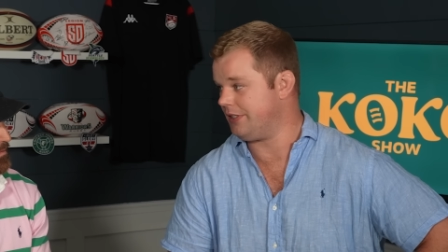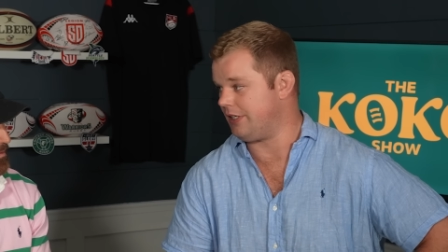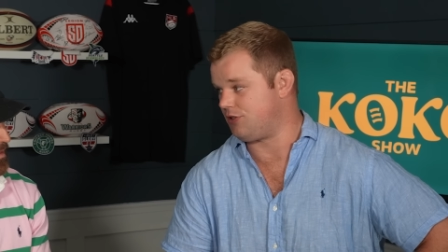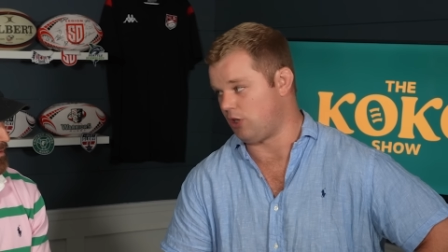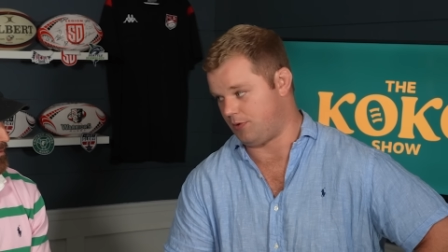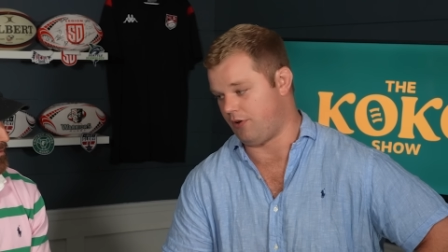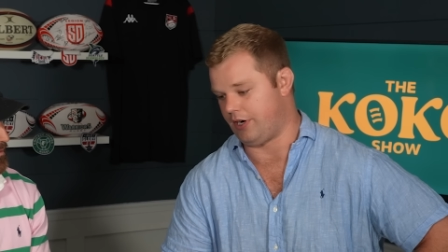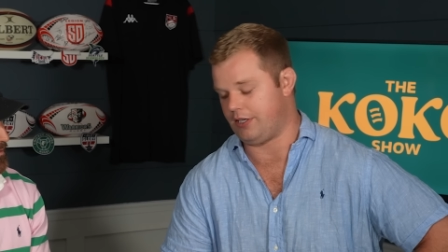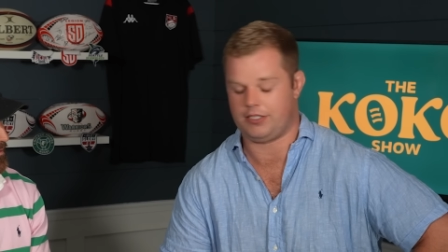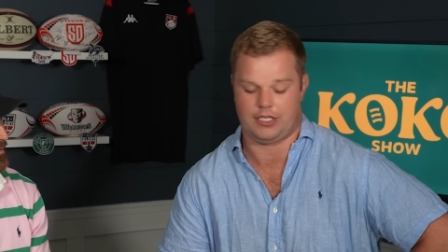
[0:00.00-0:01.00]
I yeah. stopped
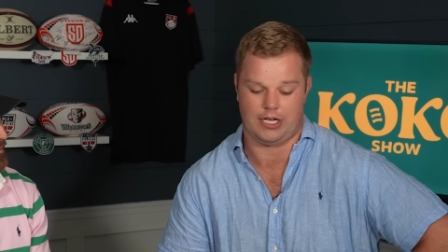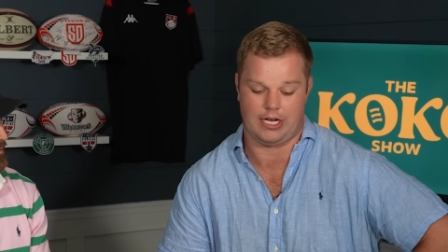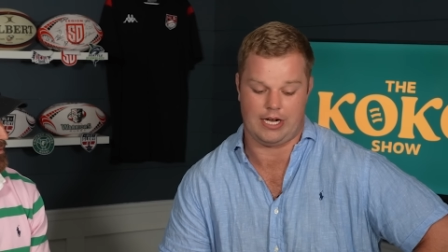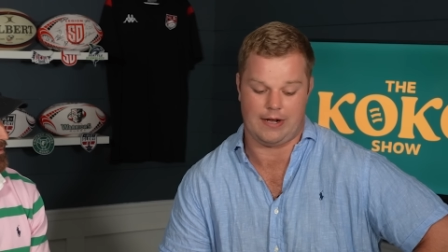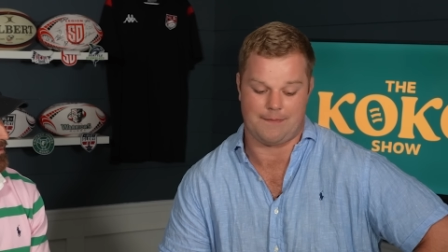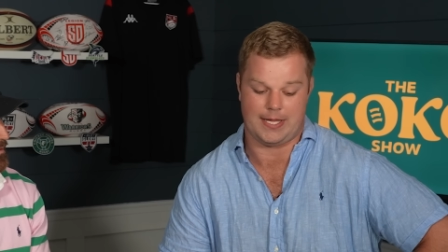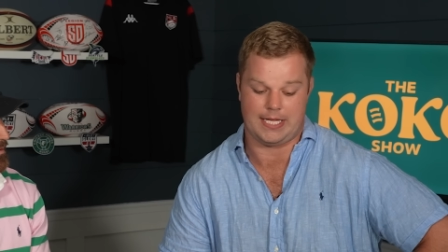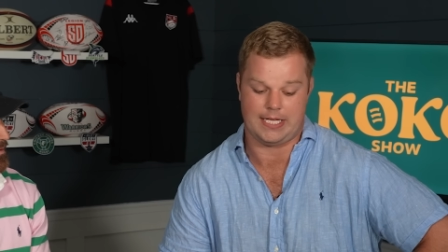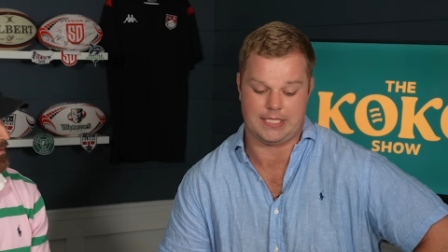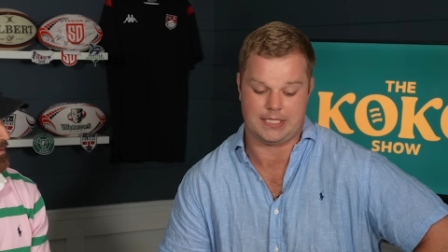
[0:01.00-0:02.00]
growing um,
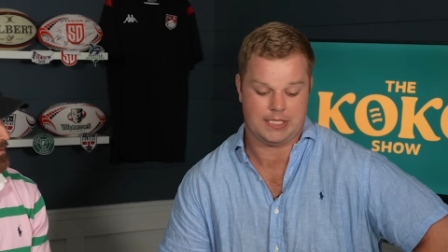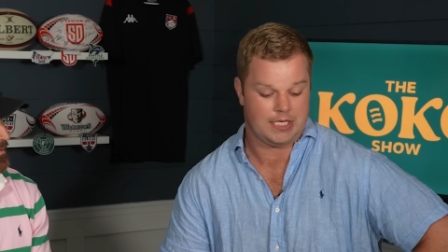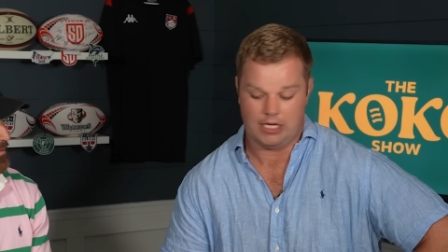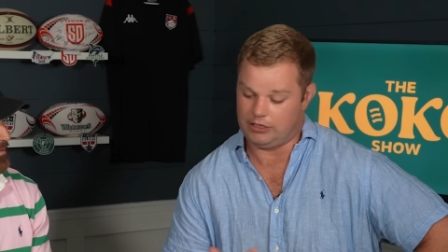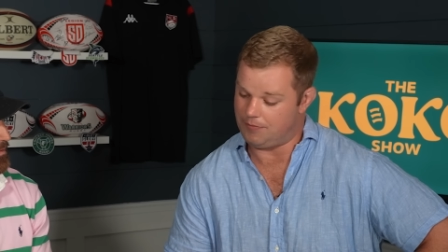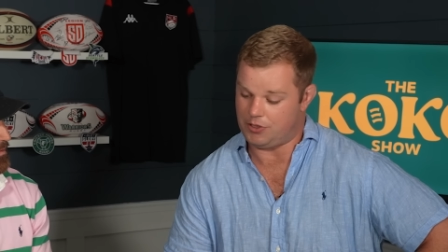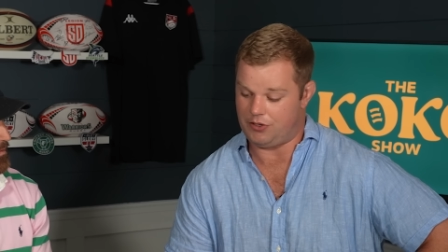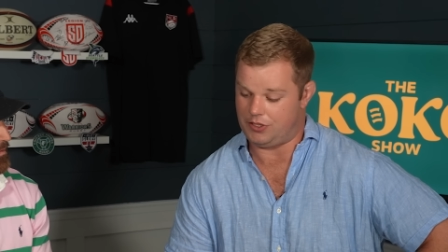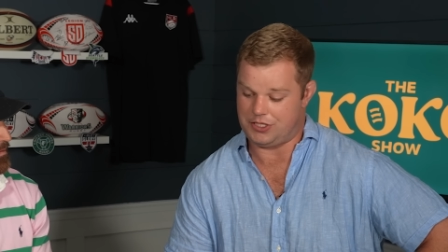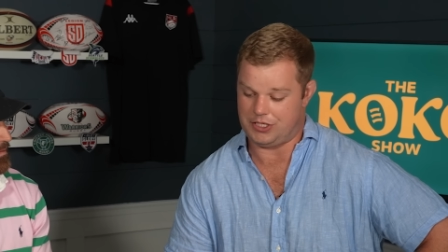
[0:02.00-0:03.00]
and loved
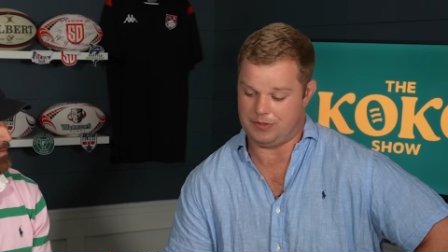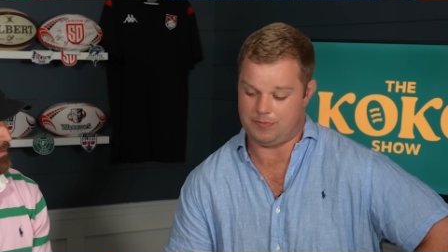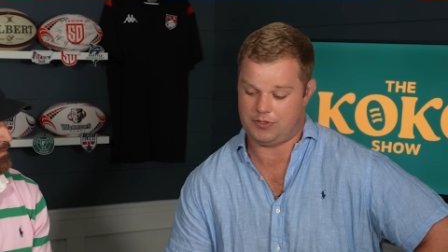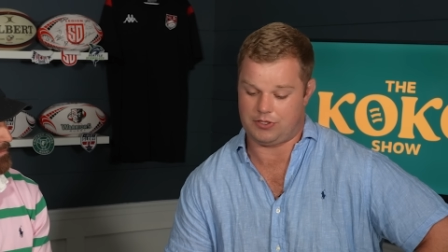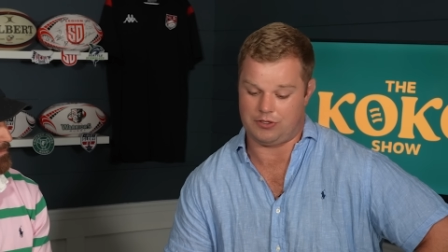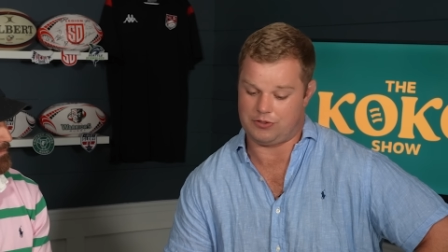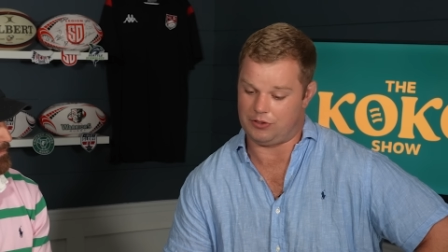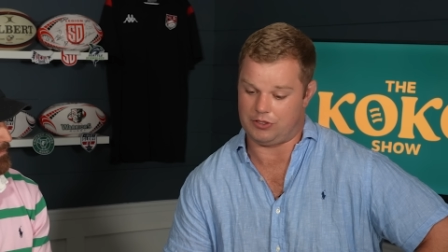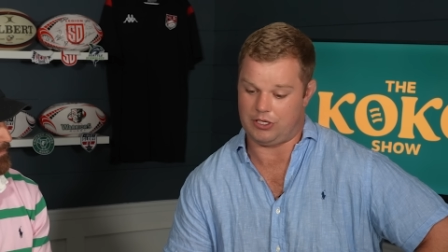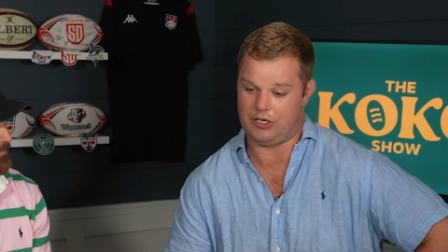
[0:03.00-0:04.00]
going to the gym. So sort
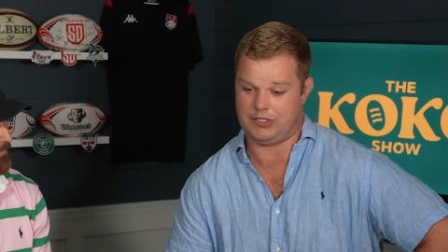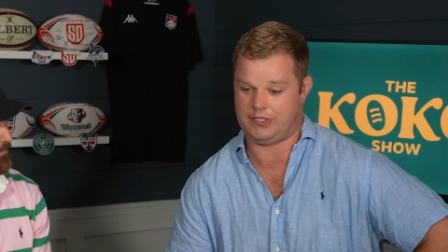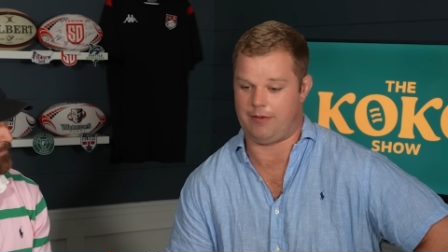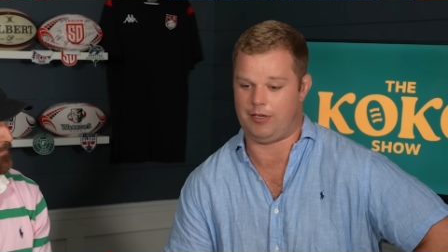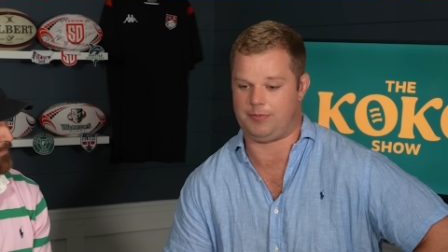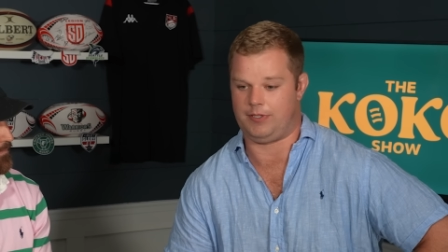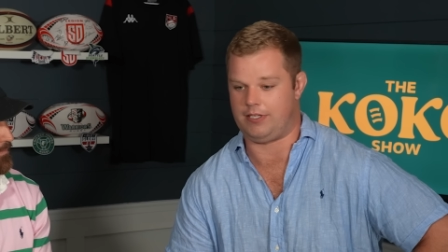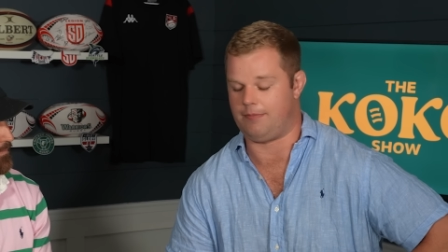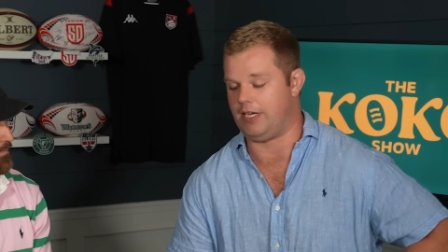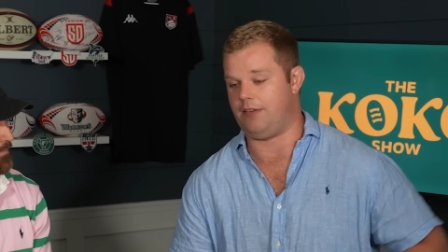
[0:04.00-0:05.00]
of the coaches came up to me and
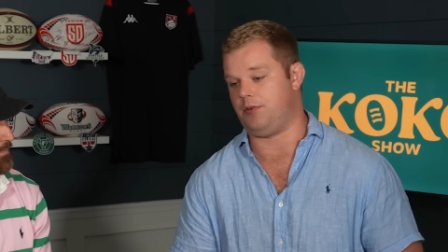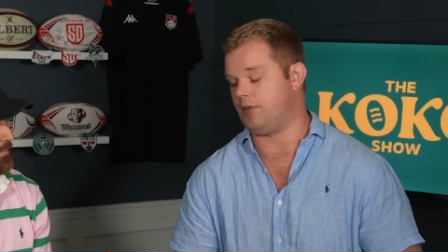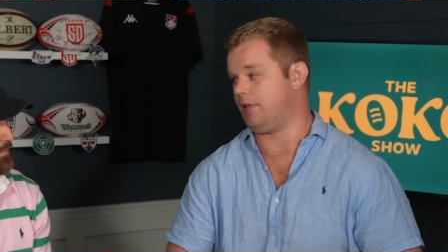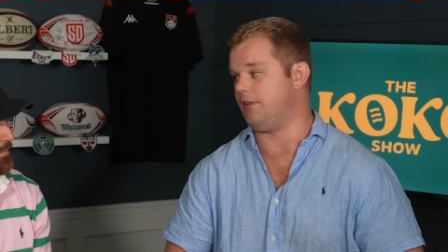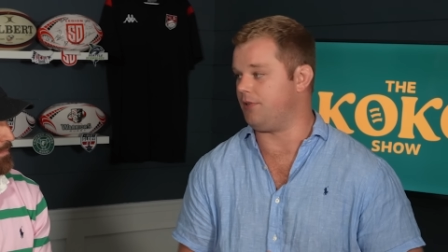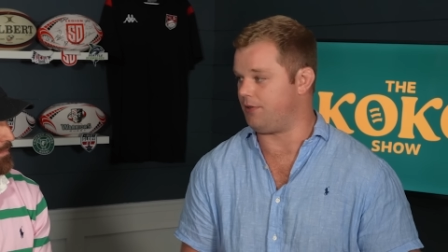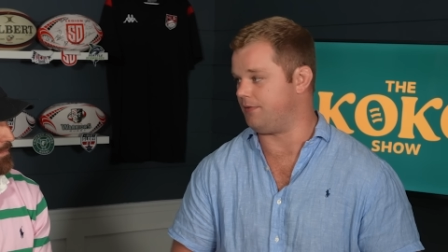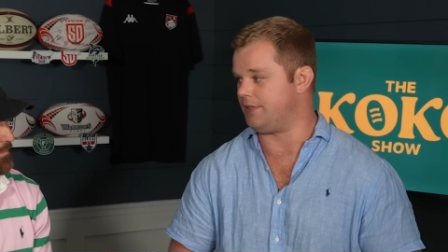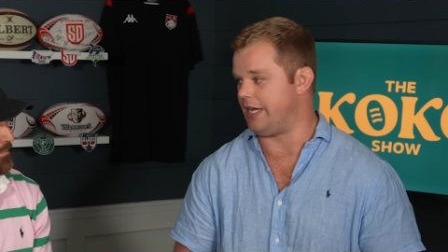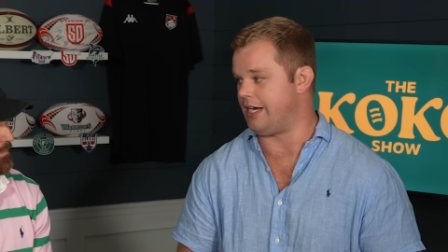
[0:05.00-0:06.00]
said, mate, if you want to play first
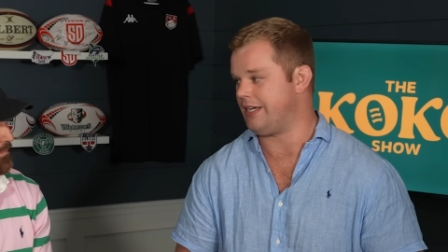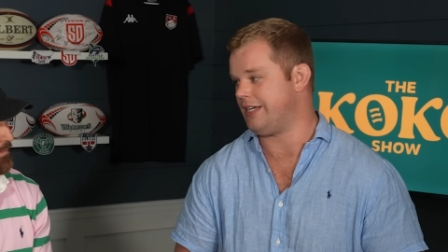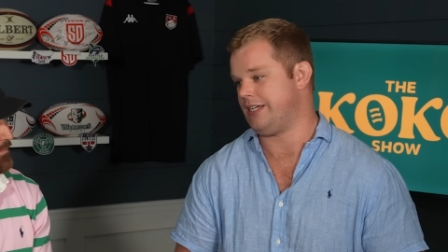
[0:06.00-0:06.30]
15,